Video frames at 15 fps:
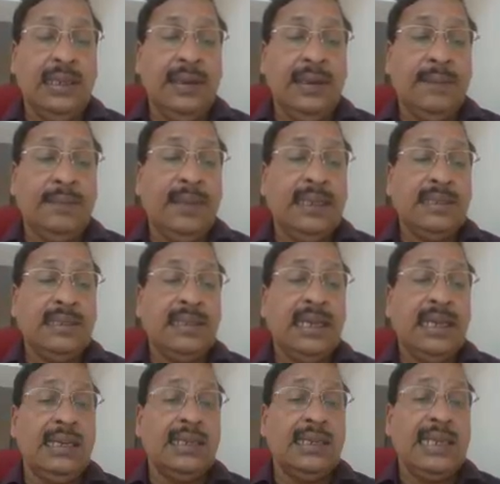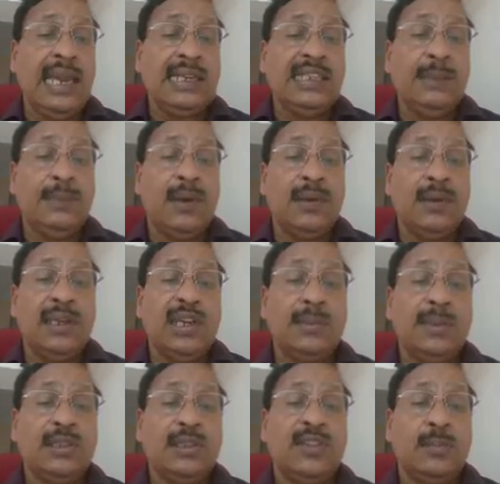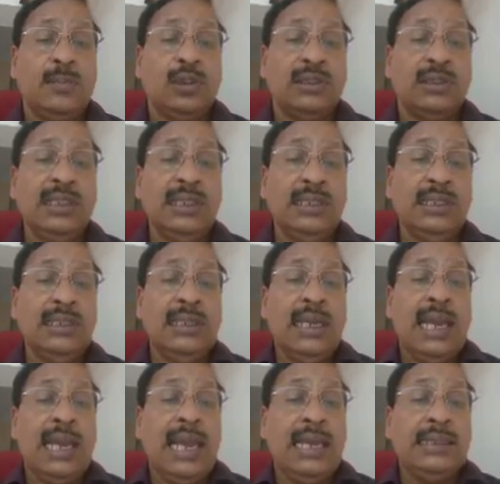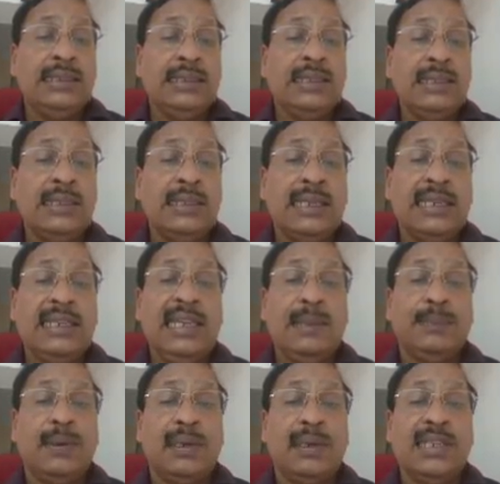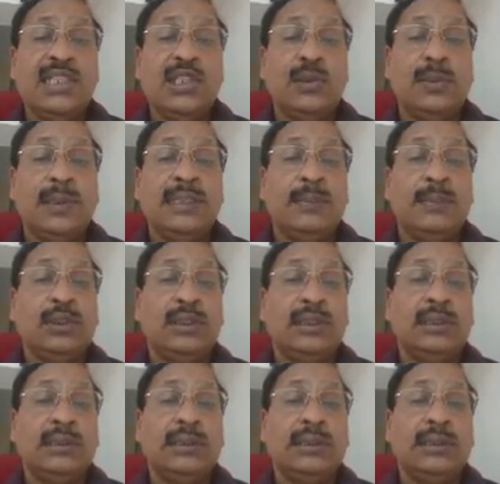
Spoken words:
That is the reactive power requirement of the motor, and this is the real power consumed by the motor.